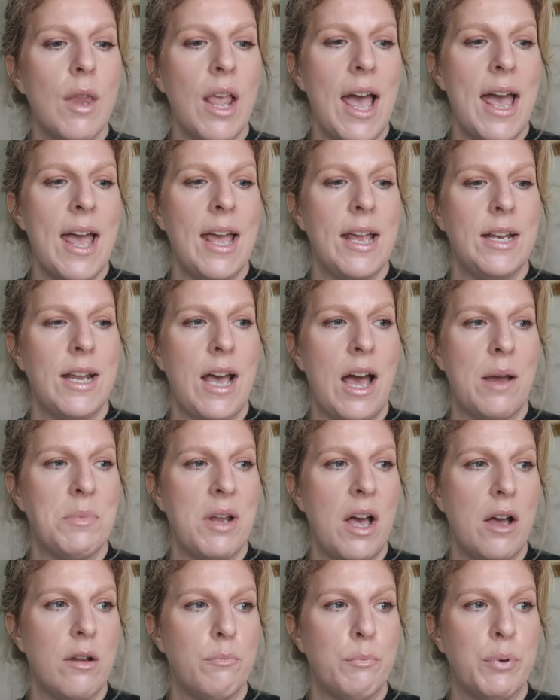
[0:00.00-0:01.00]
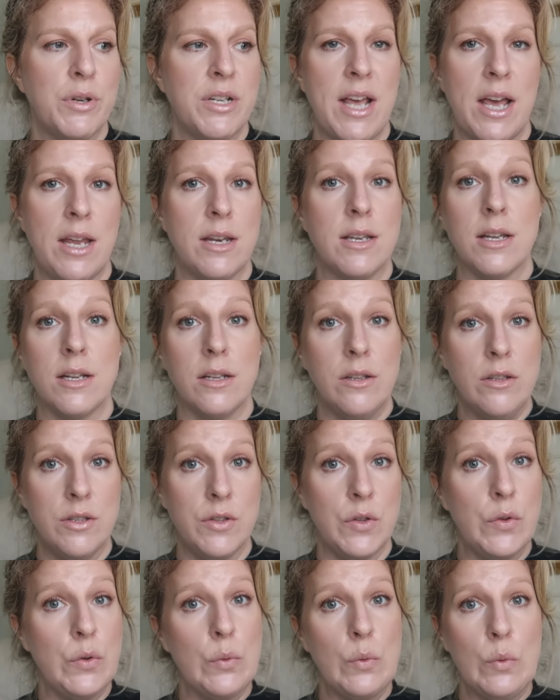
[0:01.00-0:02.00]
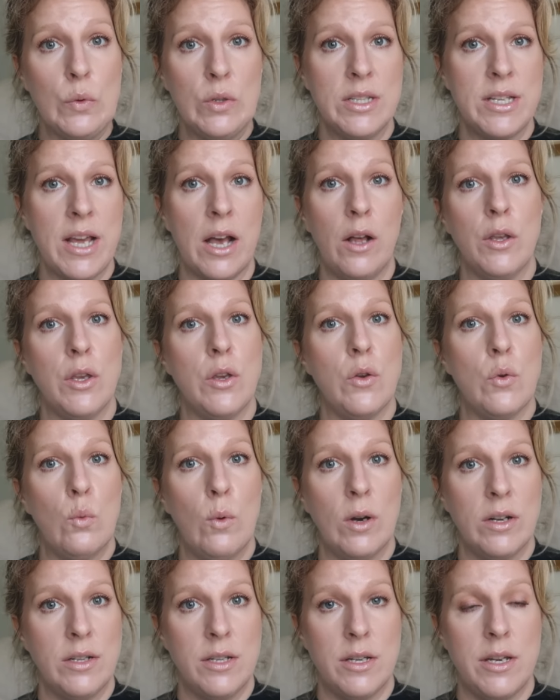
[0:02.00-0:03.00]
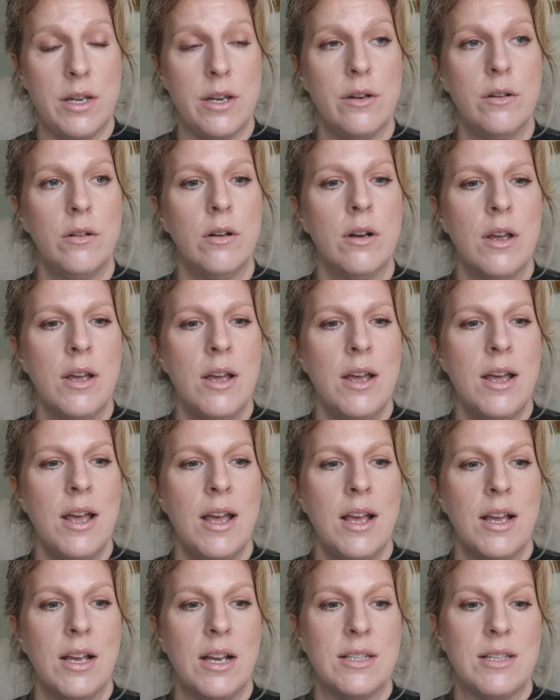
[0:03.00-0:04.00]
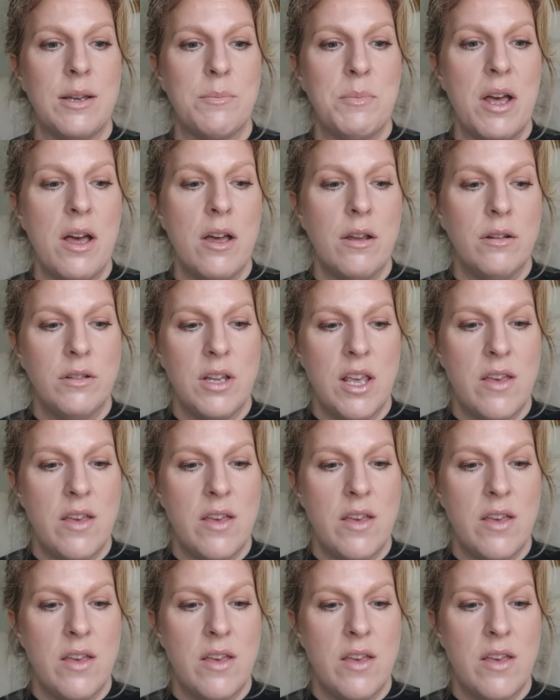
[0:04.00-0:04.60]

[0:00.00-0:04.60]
And I'm not pretending to tell you what to do because I'm not